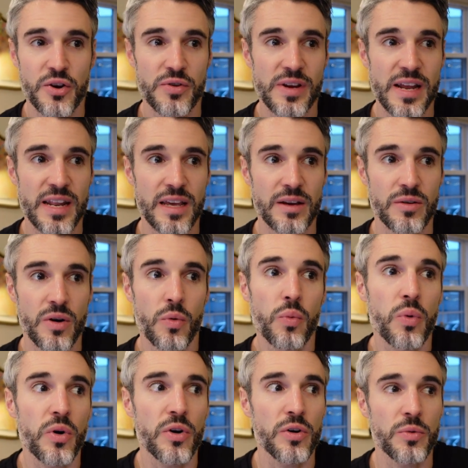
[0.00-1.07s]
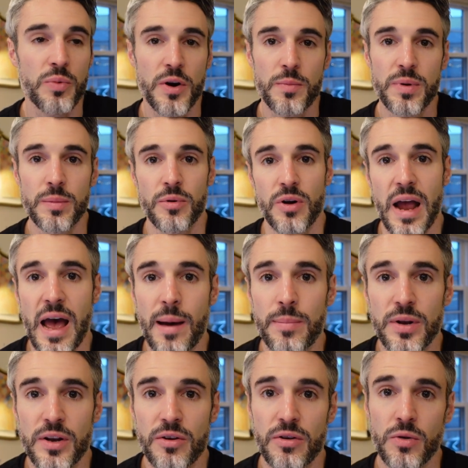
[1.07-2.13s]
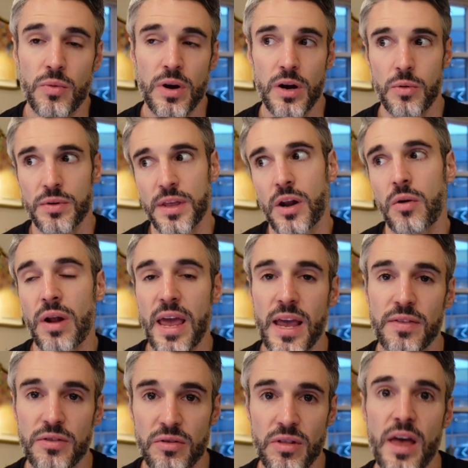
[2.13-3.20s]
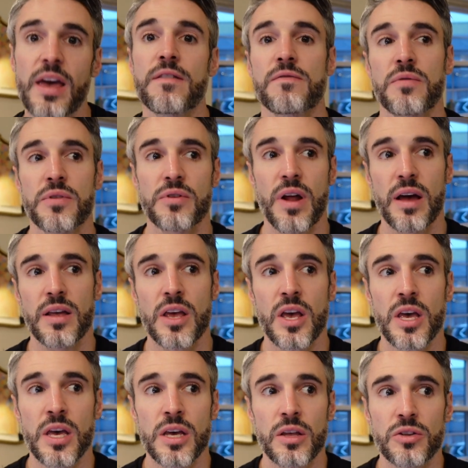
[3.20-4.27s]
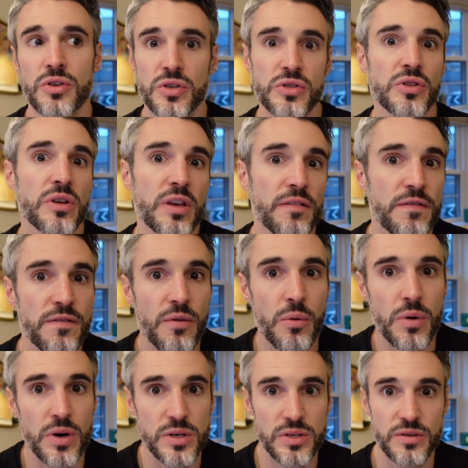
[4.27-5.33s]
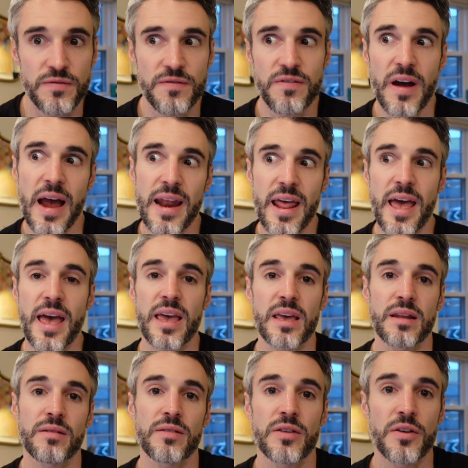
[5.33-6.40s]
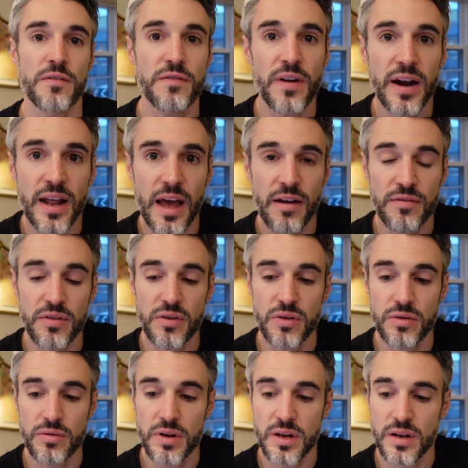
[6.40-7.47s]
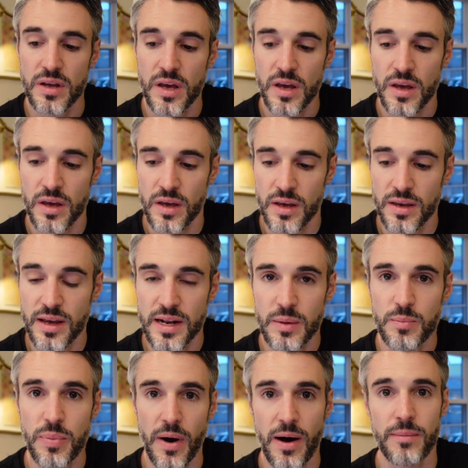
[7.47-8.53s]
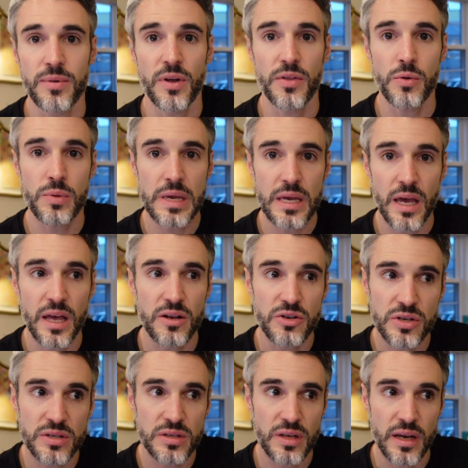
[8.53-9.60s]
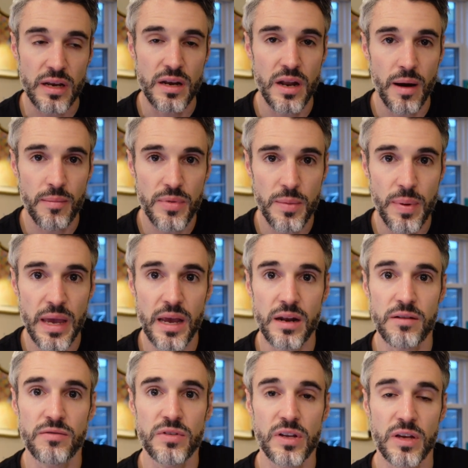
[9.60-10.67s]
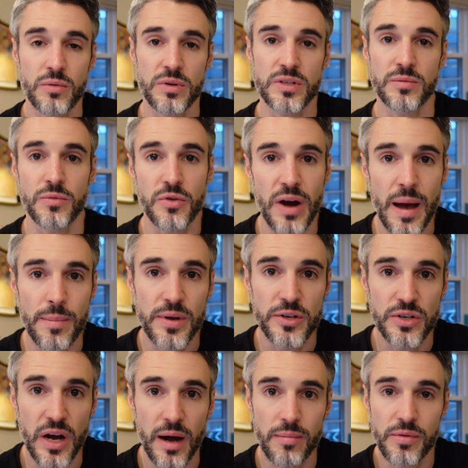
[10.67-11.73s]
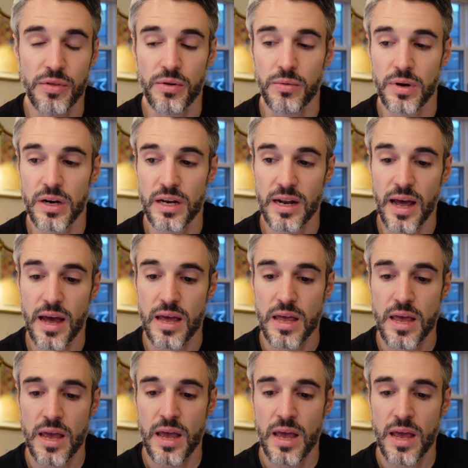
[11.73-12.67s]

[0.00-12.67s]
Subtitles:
Creating a world where people are happy to go to work, where they don't hate their life, where they're not just looking forward to Friday and, you know, Friday afternoon and getting bombed on the weekend just to like numb the pain of dealing with some crappy job that they're working at.